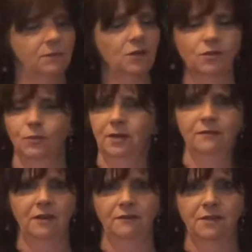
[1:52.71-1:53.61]
not
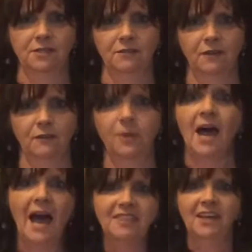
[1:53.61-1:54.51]
25 days of giveaway.
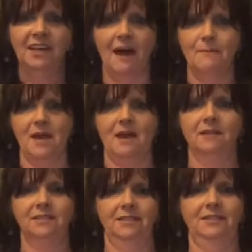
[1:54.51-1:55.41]
I think I'm
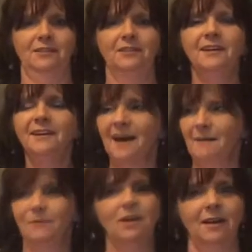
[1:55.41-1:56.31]
Ellen here.
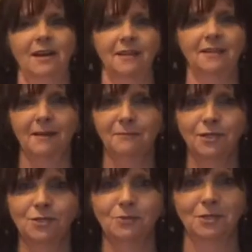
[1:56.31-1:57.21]
I'm not Ellen. I'm
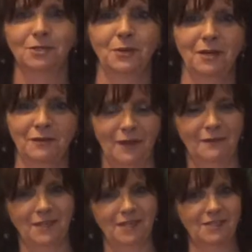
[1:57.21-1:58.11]
not doing a
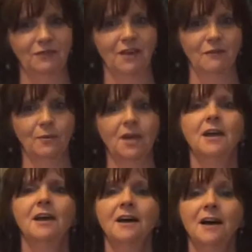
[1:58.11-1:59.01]
25 days of giveaway.
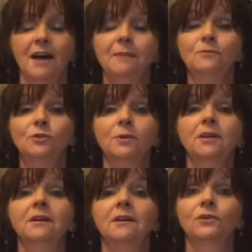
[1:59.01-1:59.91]
I am
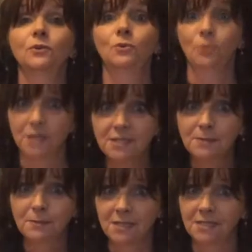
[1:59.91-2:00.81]
doing a
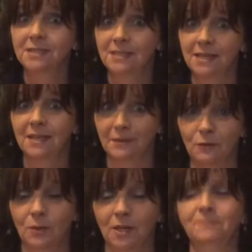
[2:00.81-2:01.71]
Christmas Day
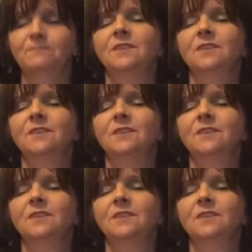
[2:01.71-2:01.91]
giveaway.